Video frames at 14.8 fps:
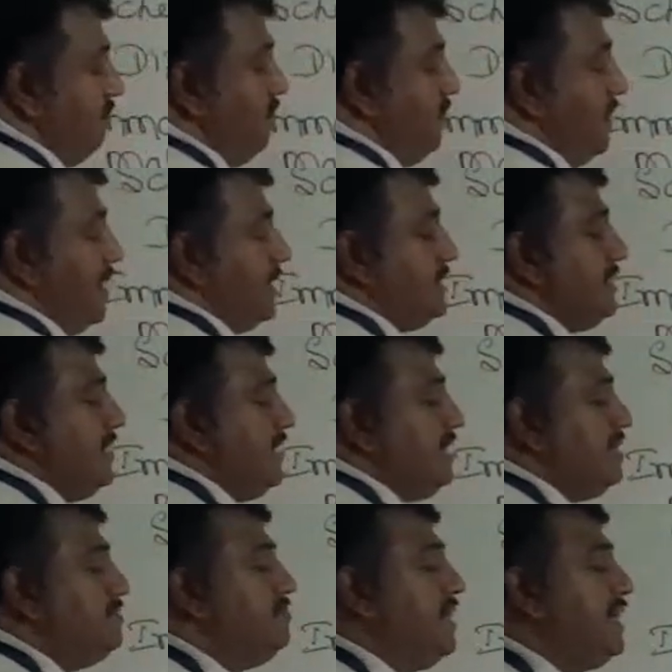further
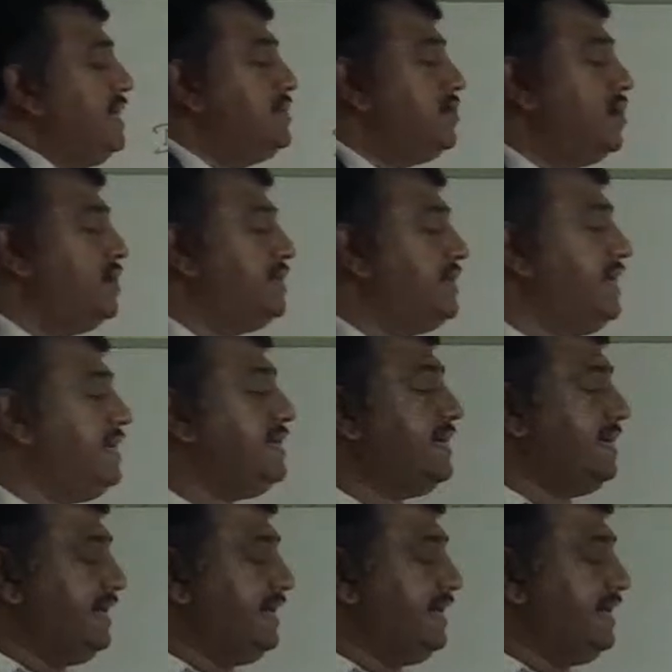mitotic